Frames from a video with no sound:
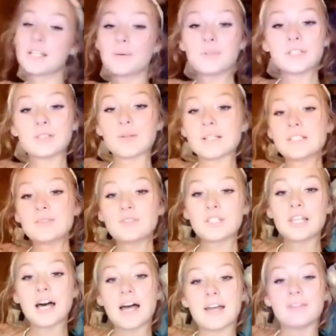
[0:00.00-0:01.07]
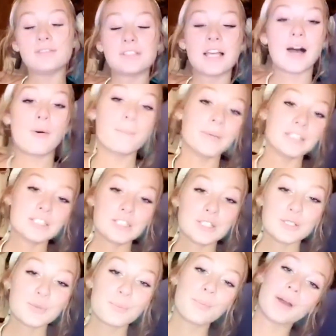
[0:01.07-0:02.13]
and with the rest of your lives. I'll miss
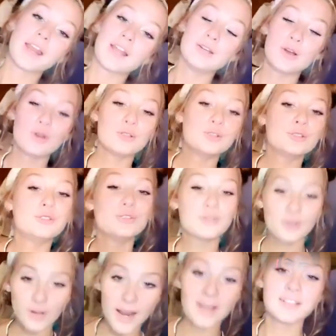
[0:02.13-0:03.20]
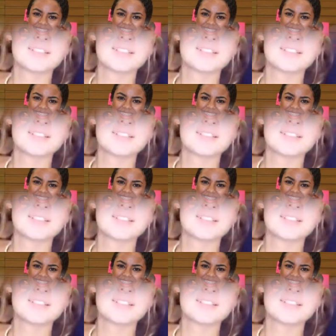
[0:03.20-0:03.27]
you, but I know you'll do great.